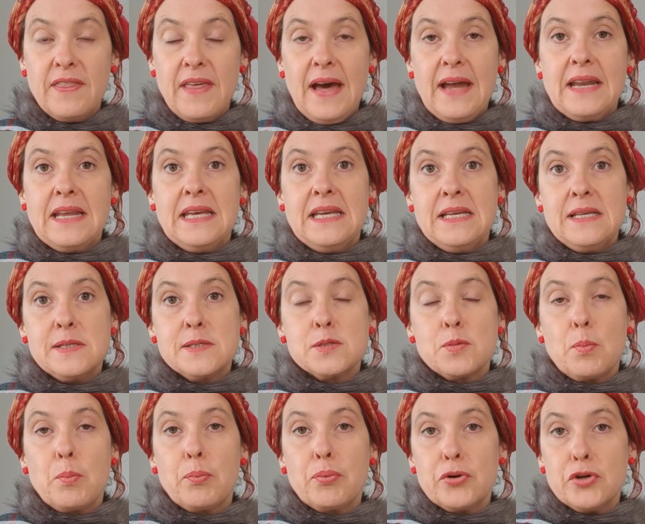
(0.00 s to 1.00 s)
that is
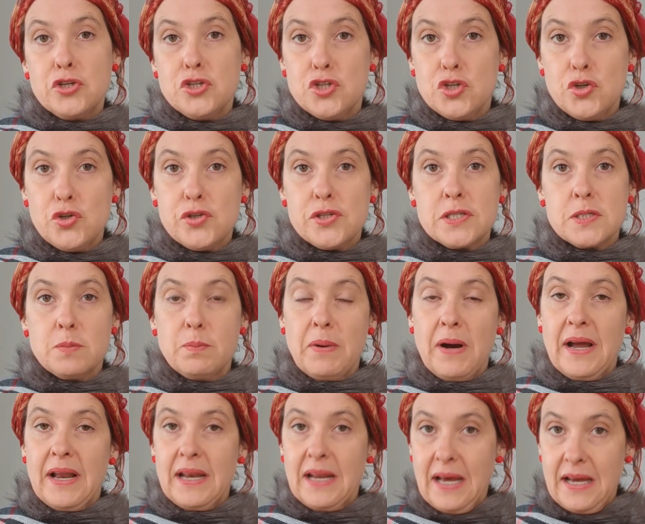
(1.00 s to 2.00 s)
produced
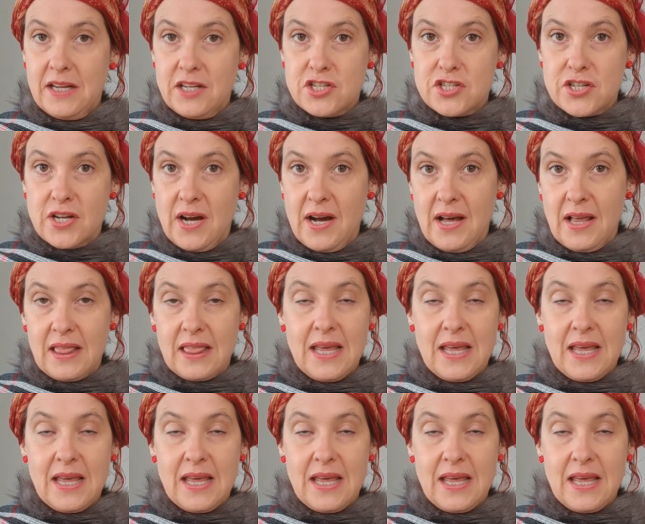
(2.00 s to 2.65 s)
by nature,